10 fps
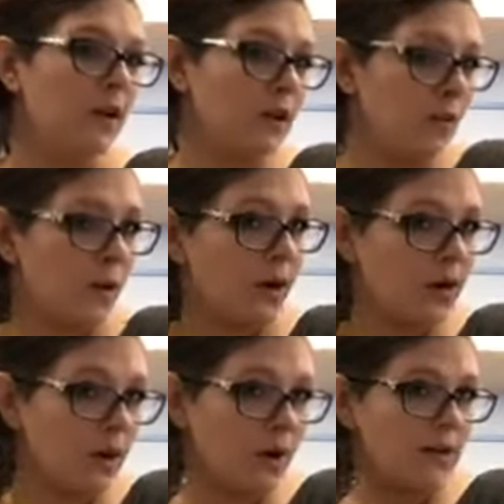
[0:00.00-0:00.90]
You want to
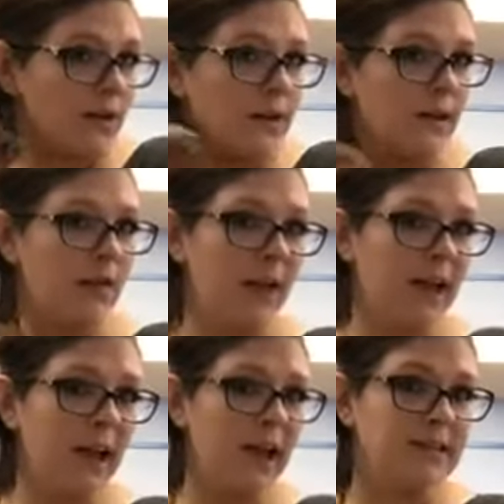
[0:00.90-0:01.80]
curl a little
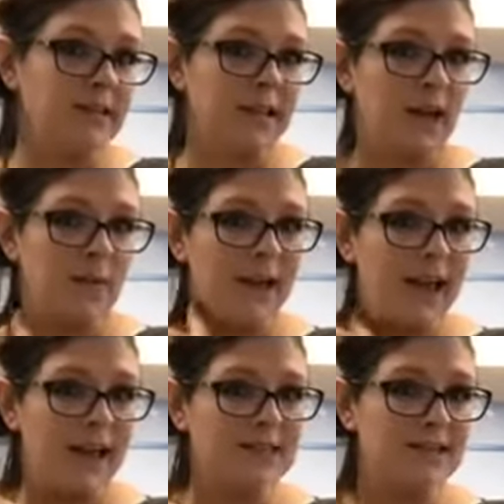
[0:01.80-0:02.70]
bit and see how my
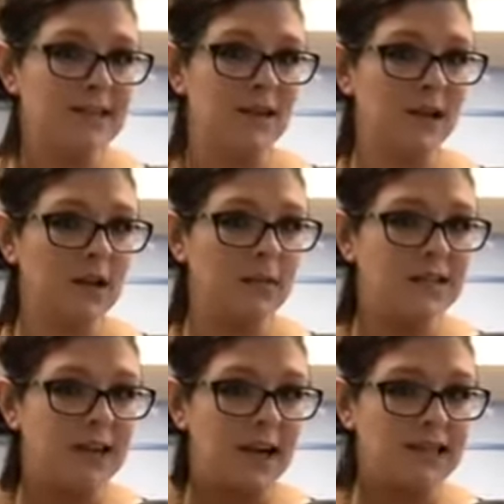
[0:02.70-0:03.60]
end's still going to be
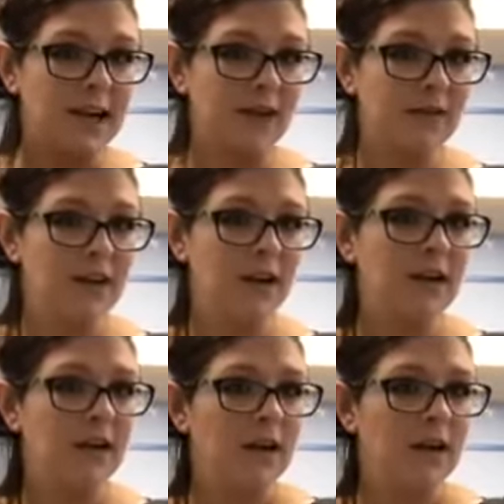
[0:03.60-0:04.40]
tucked out here.